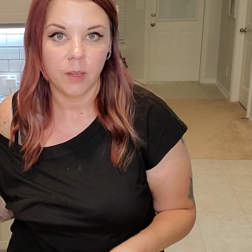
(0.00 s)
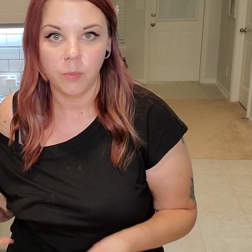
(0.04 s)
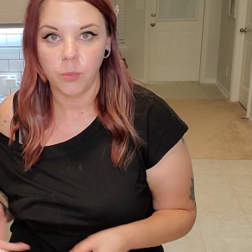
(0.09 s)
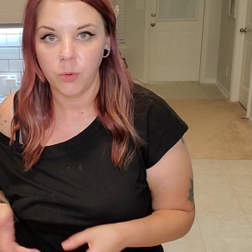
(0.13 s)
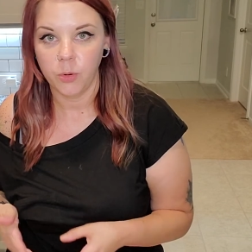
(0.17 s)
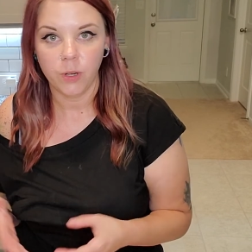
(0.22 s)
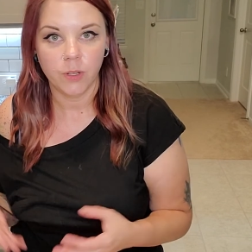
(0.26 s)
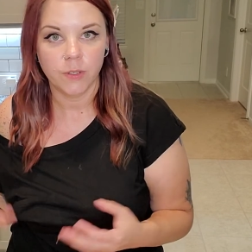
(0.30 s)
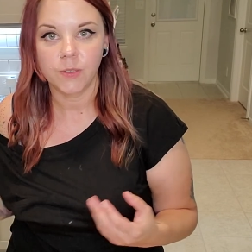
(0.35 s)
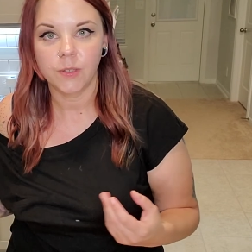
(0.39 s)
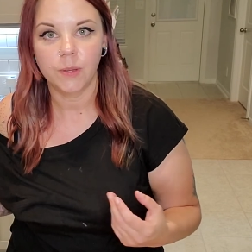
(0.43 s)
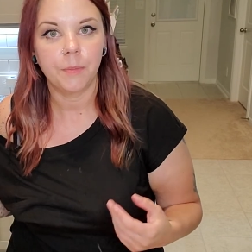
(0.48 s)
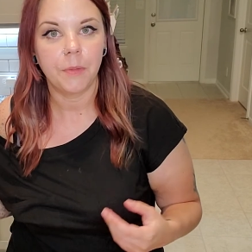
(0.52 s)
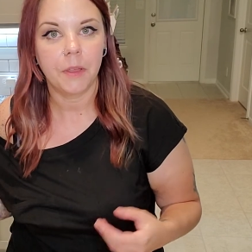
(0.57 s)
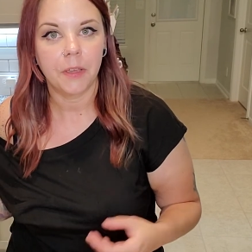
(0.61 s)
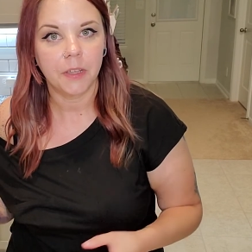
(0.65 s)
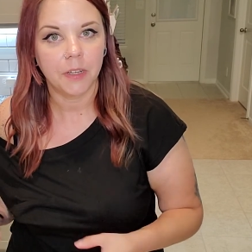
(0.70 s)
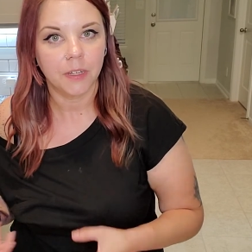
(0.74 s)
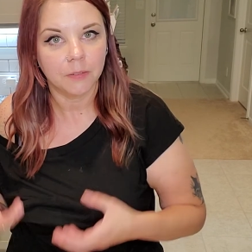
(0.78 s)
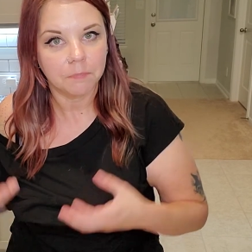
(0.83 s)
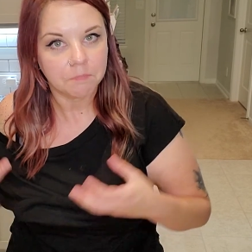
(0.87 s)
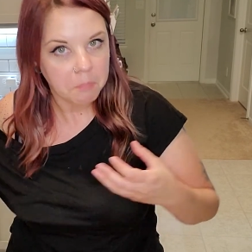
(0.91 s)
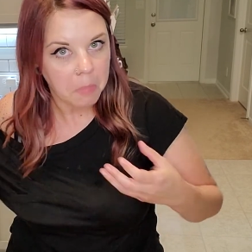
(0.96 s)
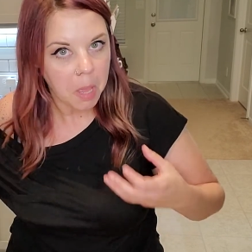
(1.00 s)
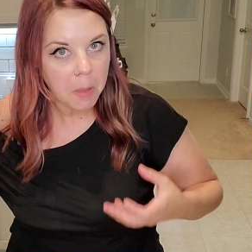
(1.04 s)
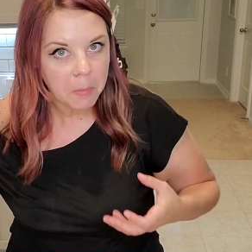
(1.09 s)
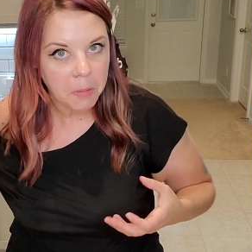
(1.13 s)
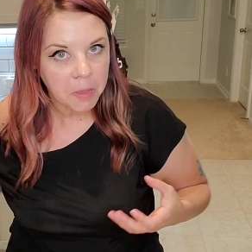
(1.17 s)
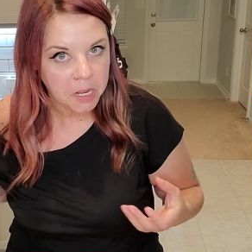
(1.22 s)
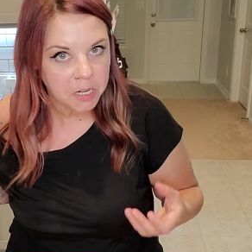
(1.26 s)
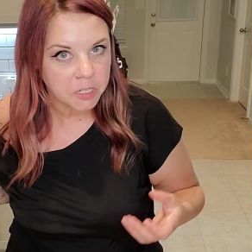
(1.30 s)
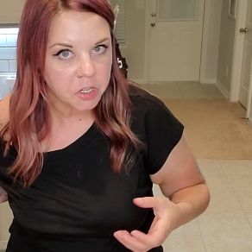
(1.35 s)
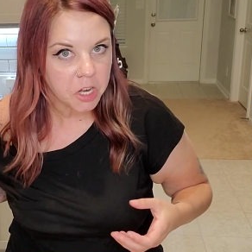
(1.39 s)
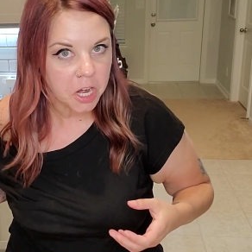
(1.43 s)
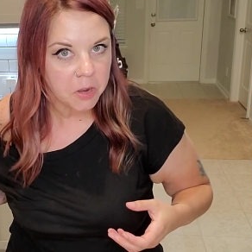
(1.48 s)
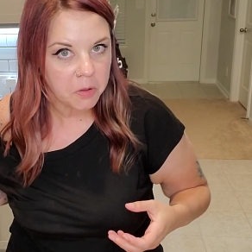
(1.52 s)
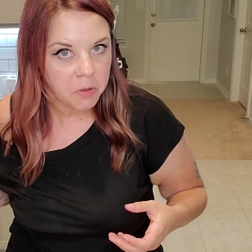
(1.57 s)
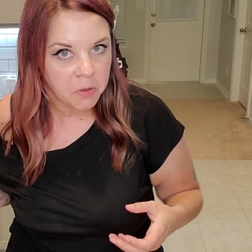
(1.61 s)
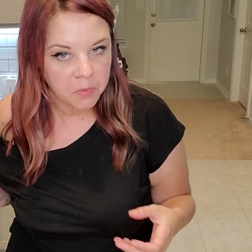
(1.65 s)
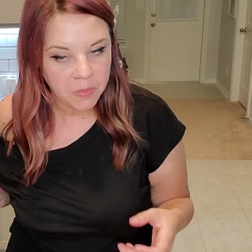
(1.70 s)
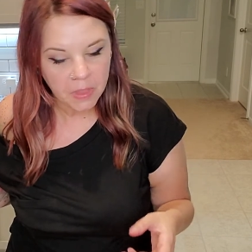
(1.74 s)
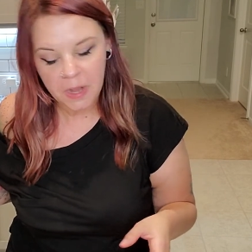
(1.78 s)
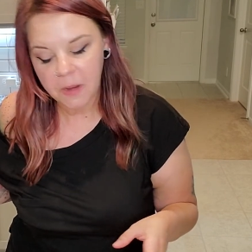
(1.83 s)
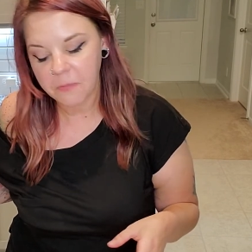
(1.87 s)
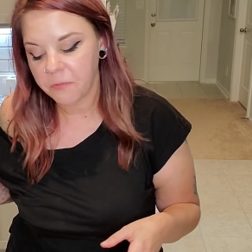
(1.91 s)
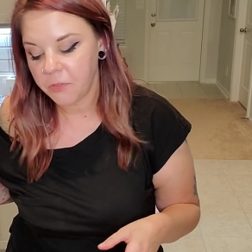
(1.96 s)
board, so I'm not gonna try and hold
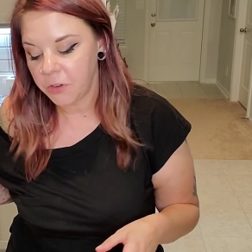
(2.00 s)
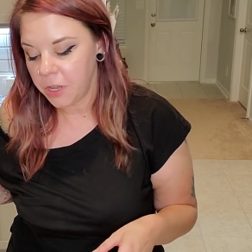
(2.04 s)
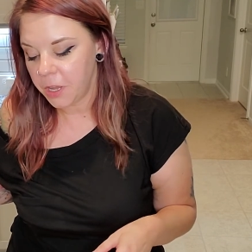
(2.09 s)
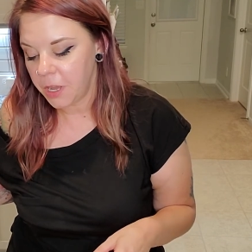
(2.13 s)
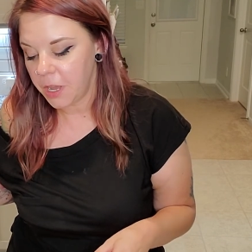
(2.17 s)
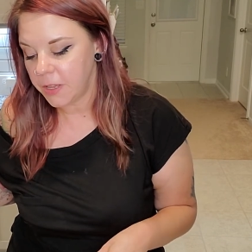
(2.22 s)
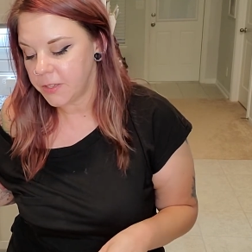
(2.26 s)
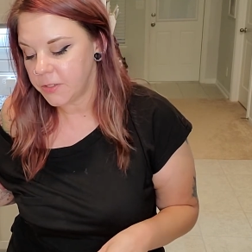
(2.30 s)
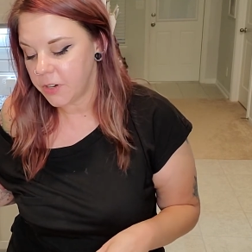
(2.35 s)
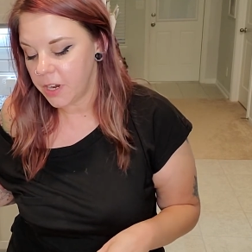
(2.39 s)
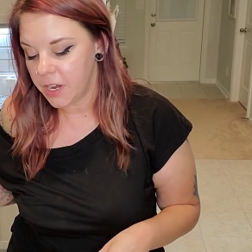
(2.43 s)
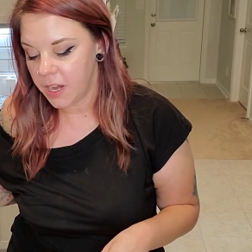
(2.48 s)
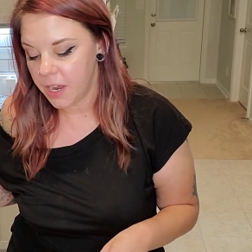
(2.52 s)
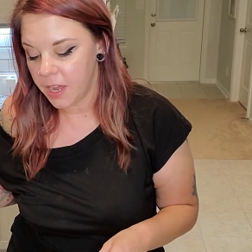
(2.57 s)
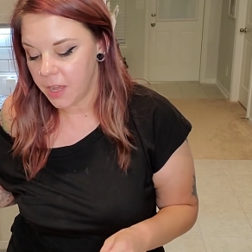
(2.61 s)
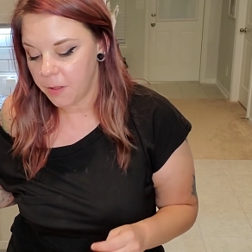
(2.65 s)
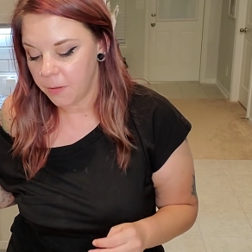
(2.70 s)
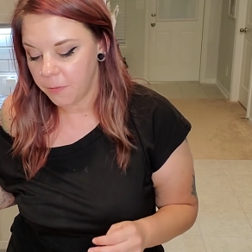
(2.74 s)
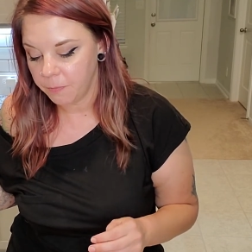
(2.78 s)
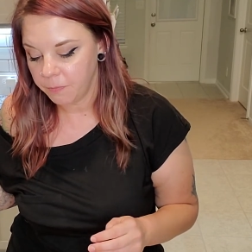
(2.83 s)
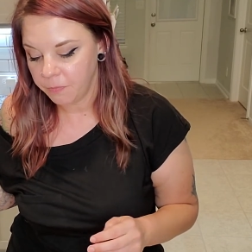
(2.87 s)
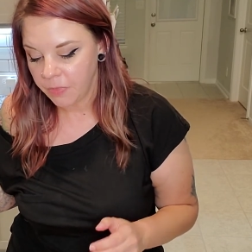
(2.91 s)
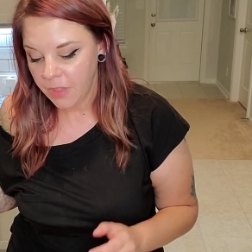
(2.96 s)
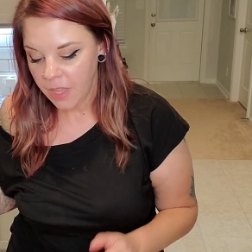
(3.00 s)
that up for you guys right now.